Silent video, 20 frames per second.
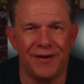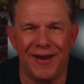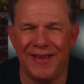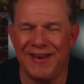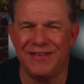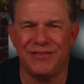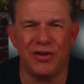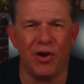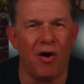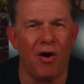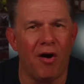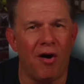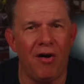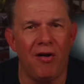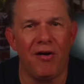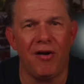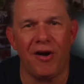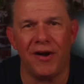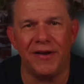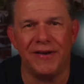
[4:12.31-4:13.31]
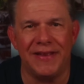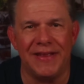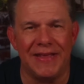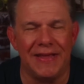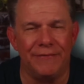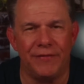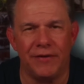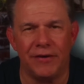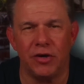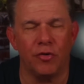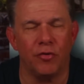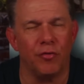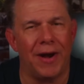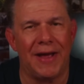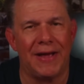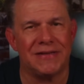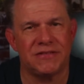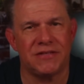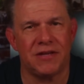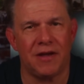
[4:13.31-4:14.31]
and it's all uneven
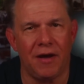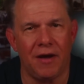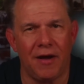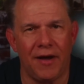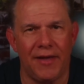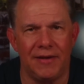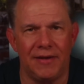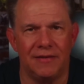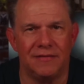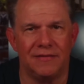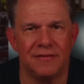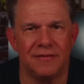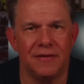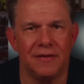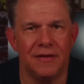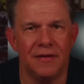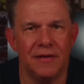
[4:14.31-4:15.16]
grass heights.